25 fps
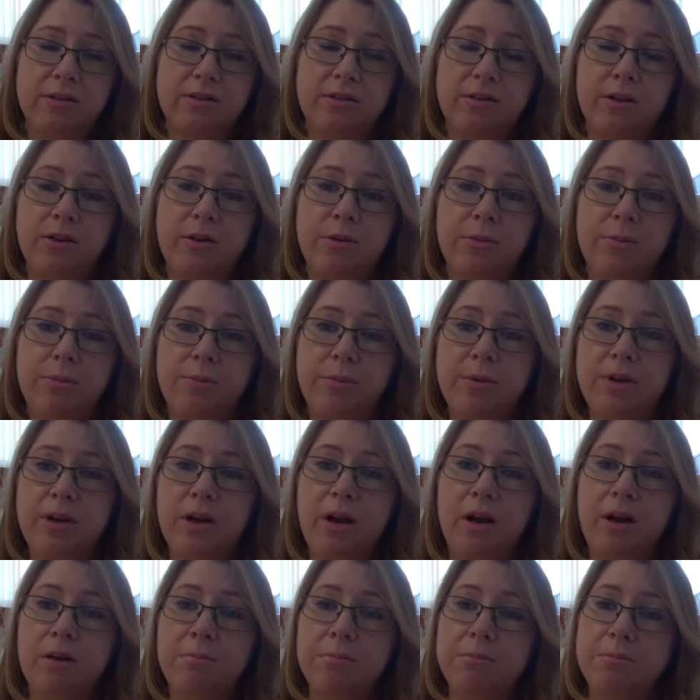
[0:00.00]
So, but
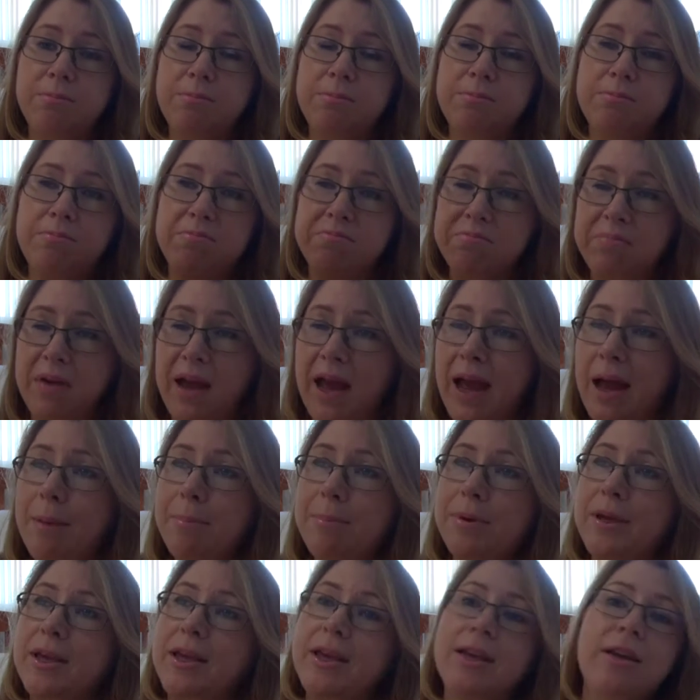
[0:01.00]
I'm
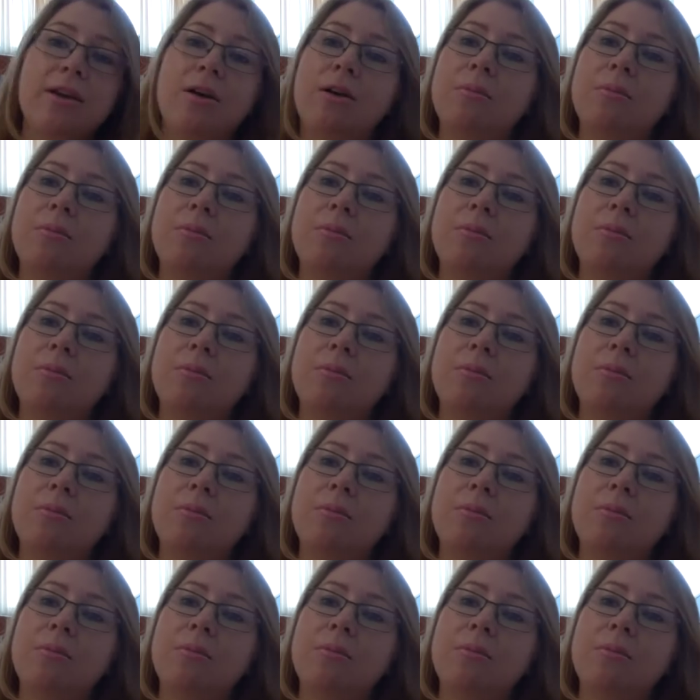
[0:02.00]
happy.